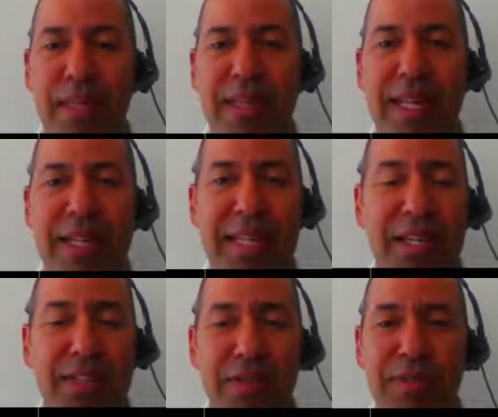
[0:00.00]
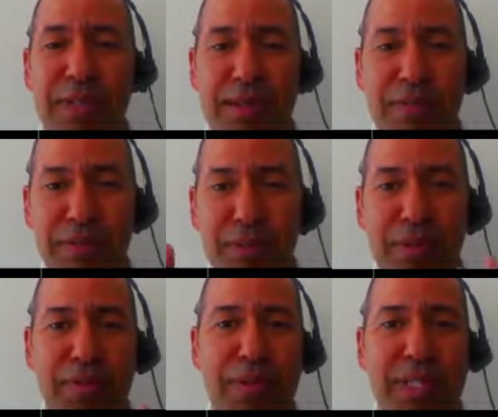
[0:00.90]
that allows for like
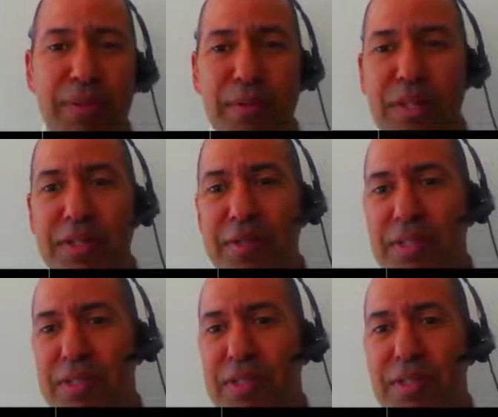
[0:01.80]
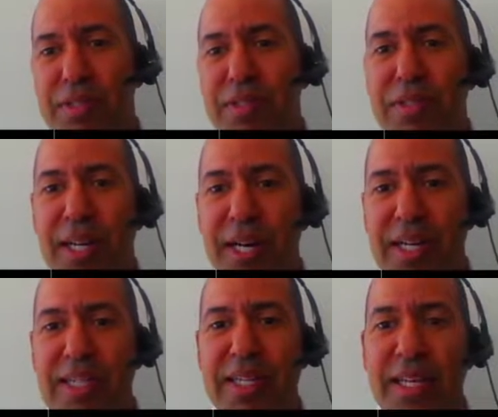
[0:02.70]
full 3D rendering surgical
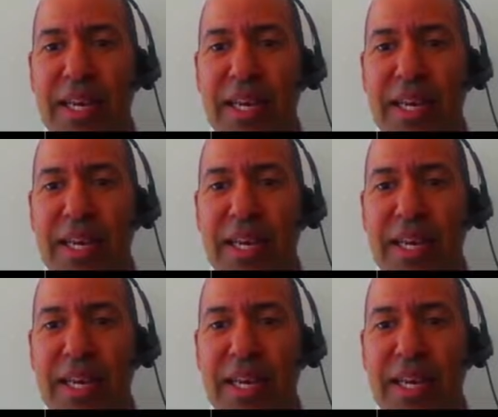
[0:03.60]
guide